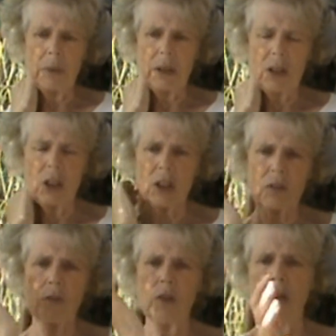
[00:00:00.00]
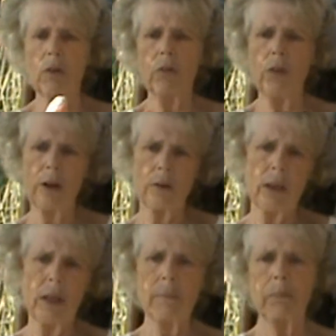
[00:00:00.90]
but I just feel
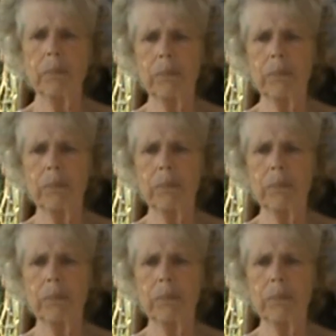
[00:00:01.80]
very,